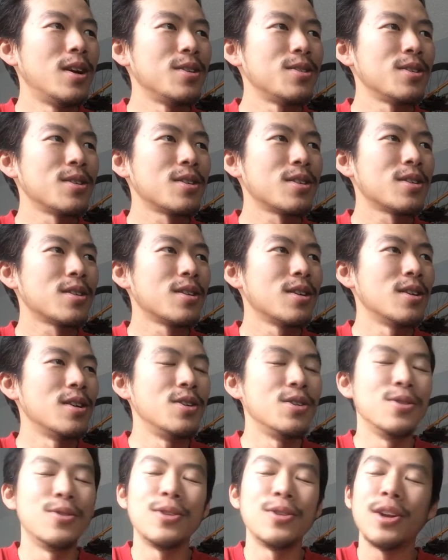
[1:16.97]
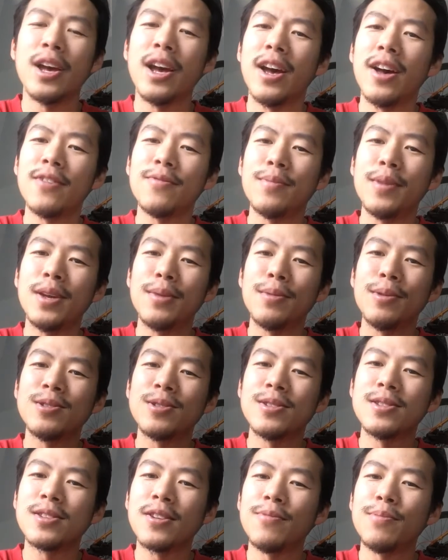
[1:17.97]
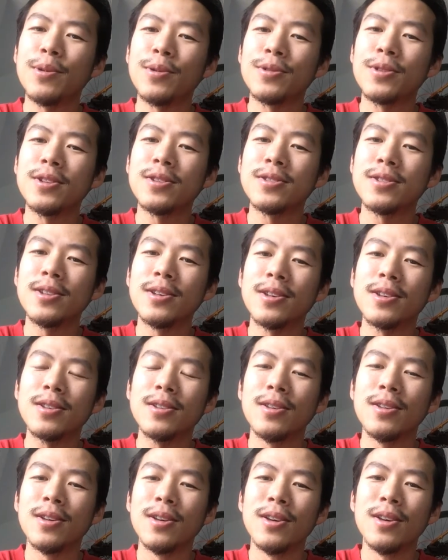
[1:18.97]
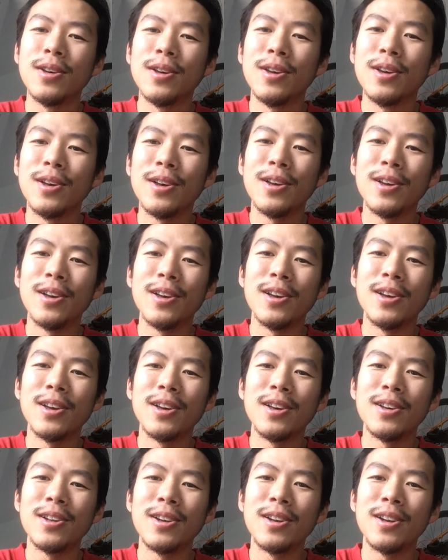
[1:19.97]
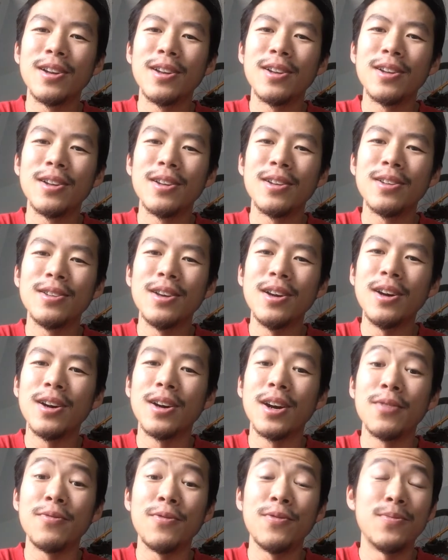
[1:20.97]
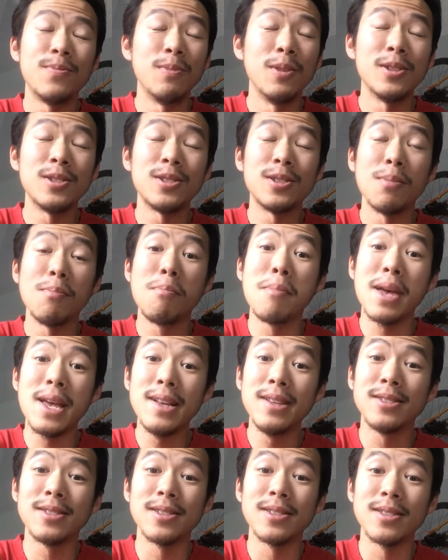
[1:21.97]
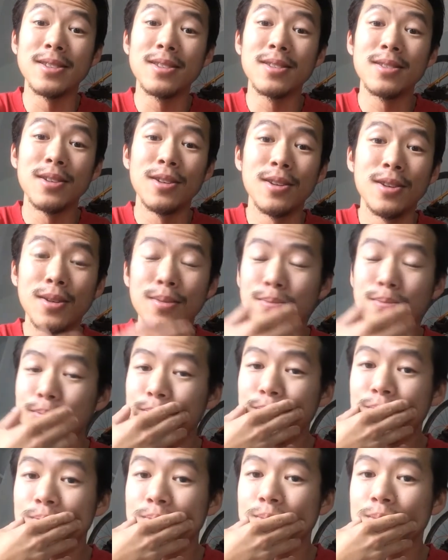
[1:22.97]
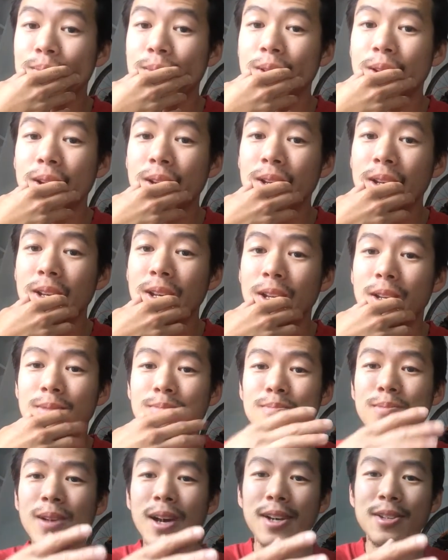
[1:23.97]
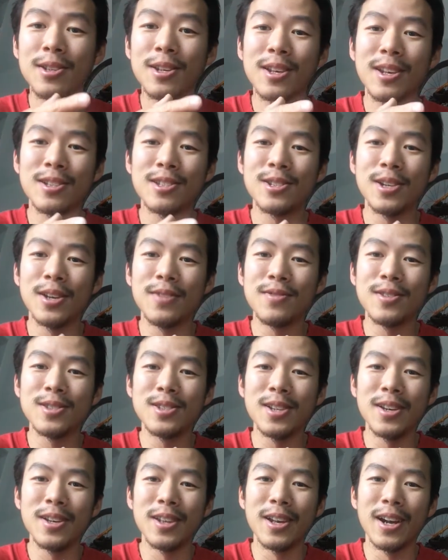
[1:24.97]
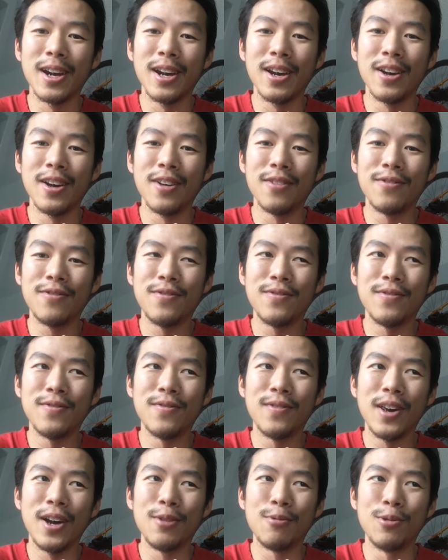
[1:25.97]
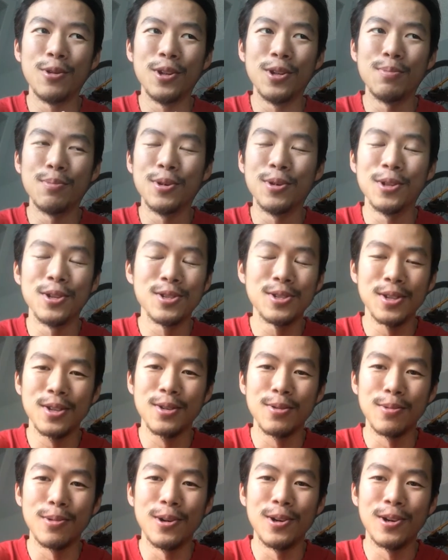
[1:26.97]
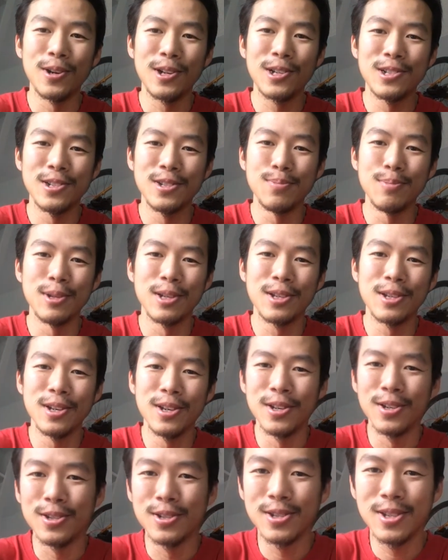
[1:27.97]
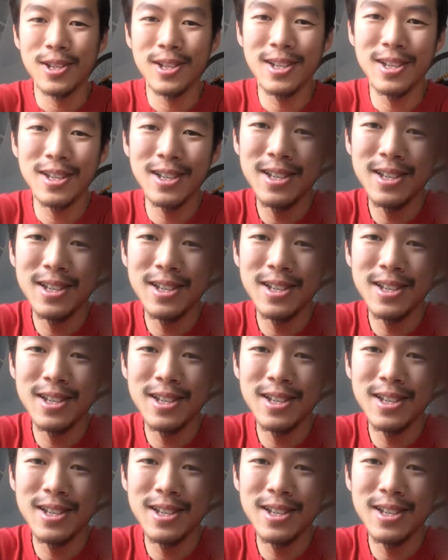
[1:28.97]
I think a year and a half maybe since I've built this thing, and yeah, it's amazing. And I think it's safe to say that I really put this thing to work just because.